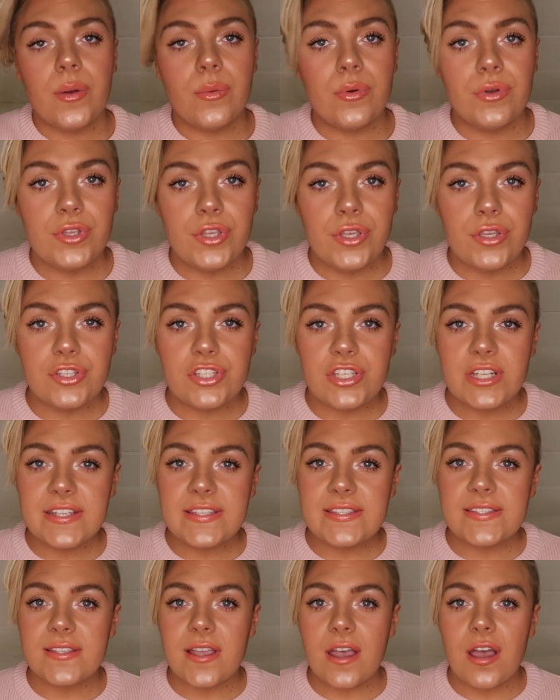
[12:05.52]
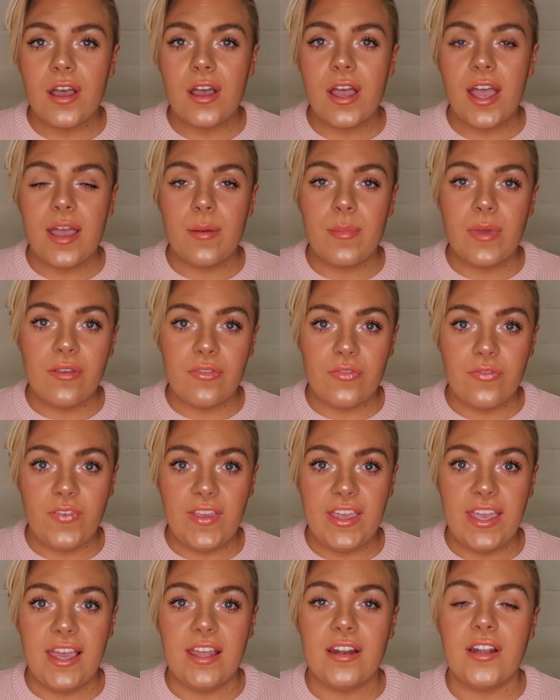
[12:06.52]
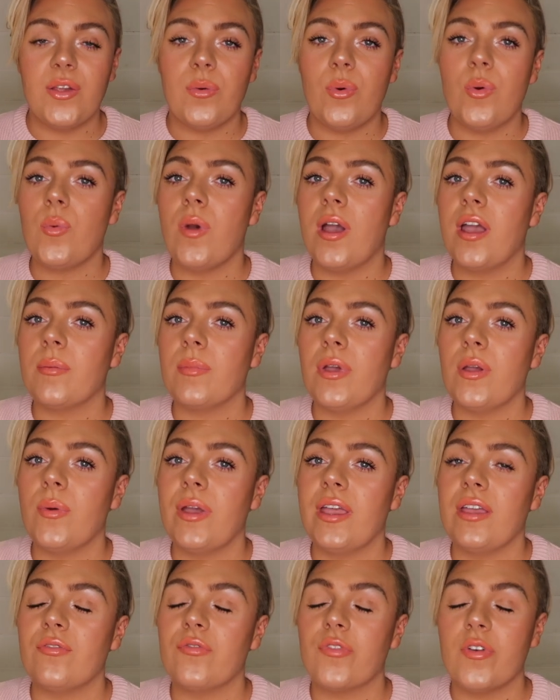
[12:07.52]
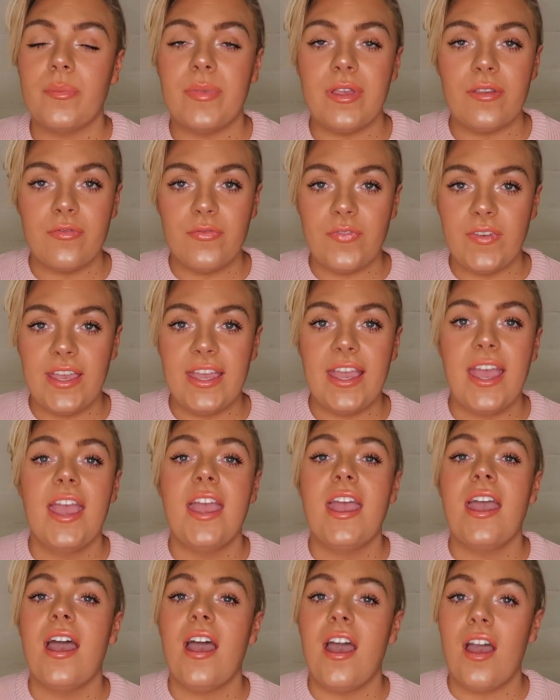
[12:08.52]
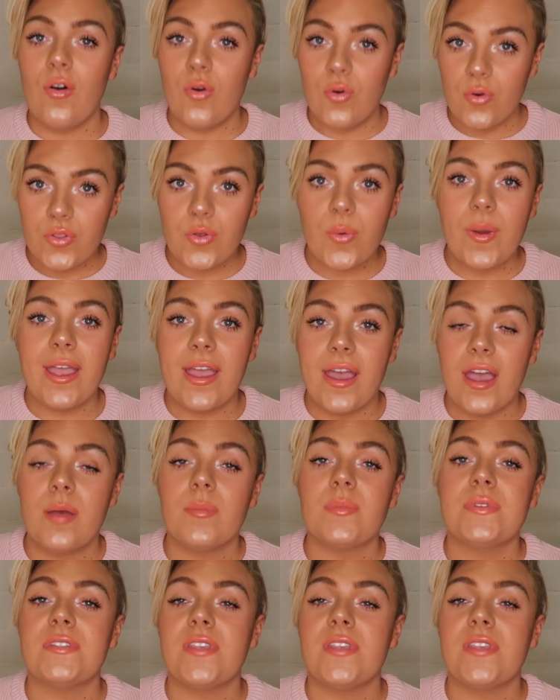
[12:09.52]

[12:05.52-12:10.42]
I will usually start at my feet, and I will work my way from my feet all the way up.